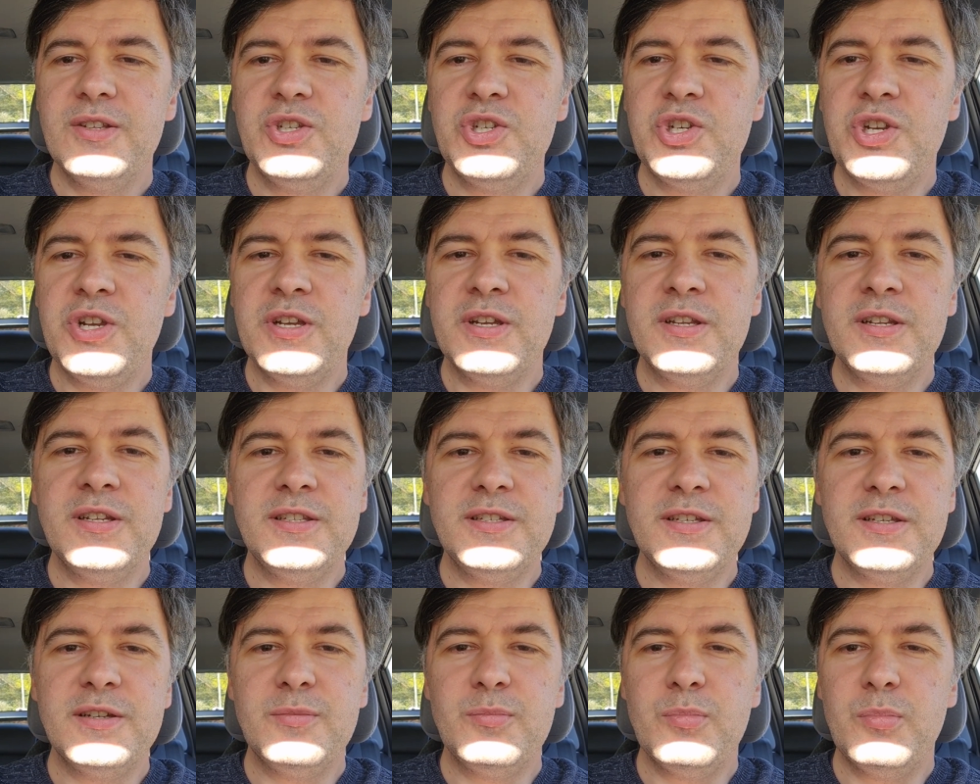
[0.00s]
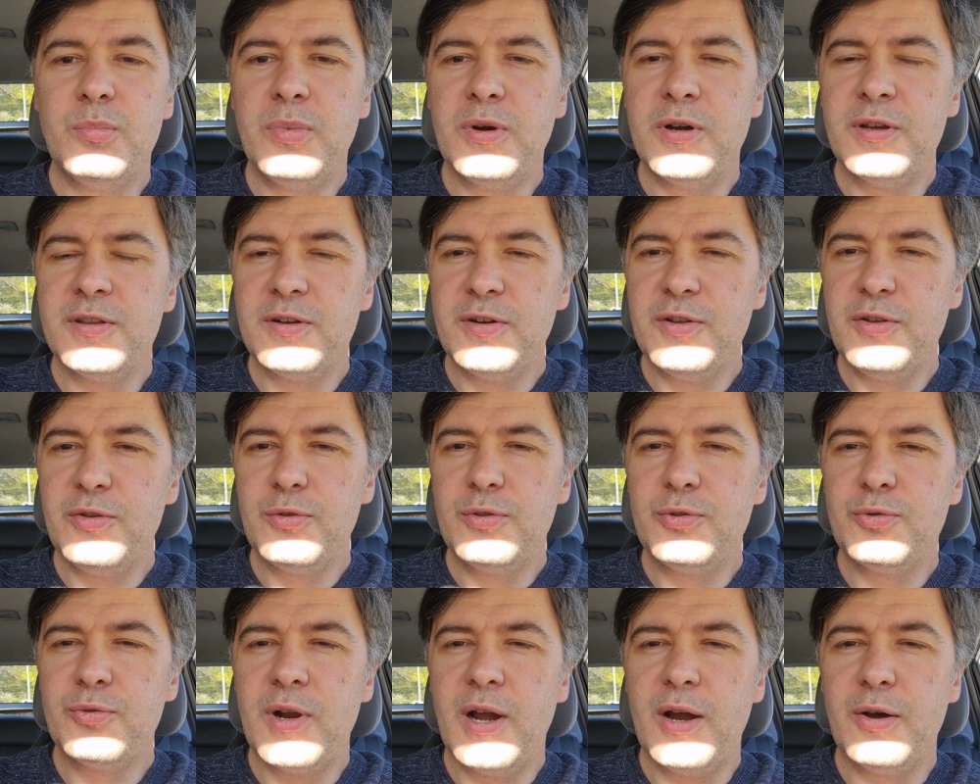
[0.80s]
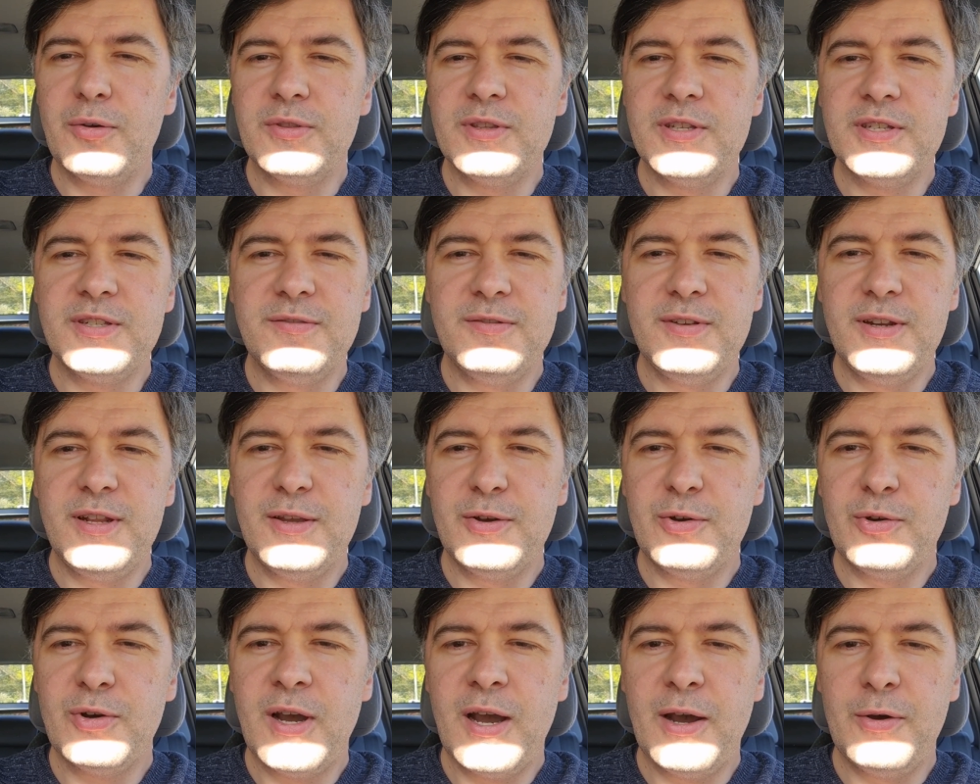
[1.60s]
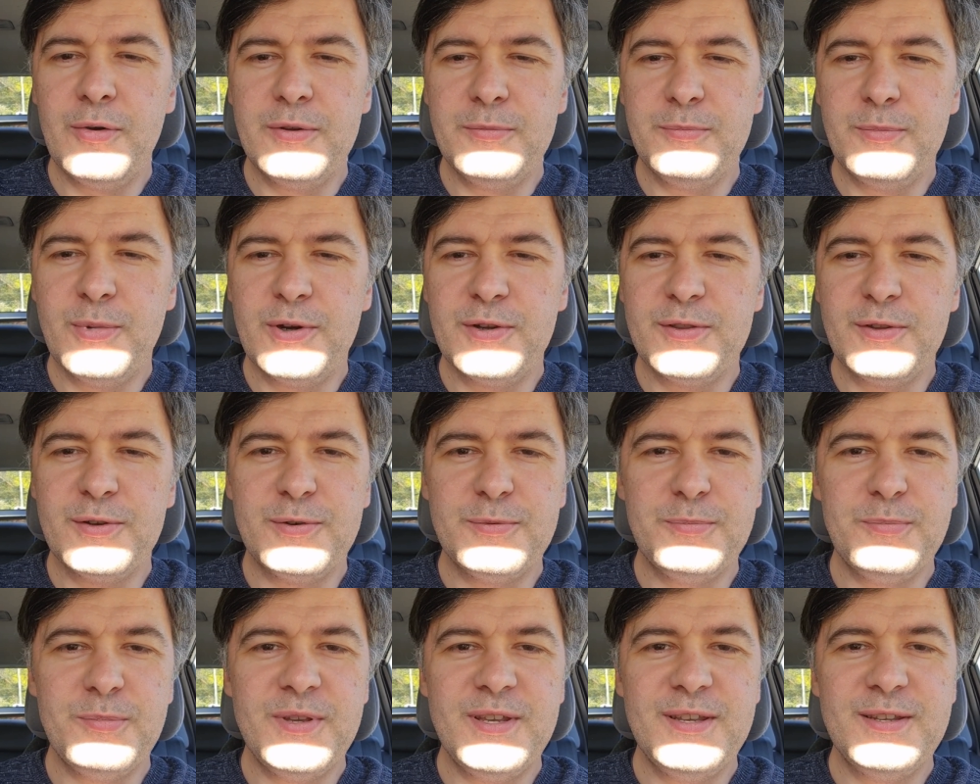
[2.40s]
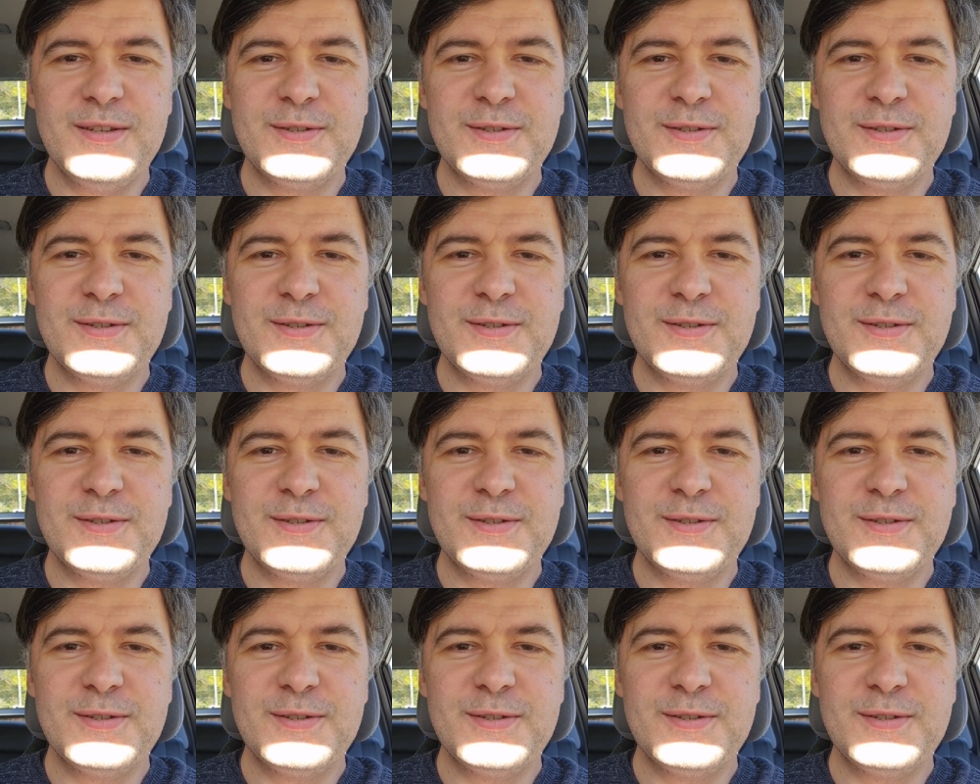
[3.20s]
chin didn't bother you throughout this video how it bothered me.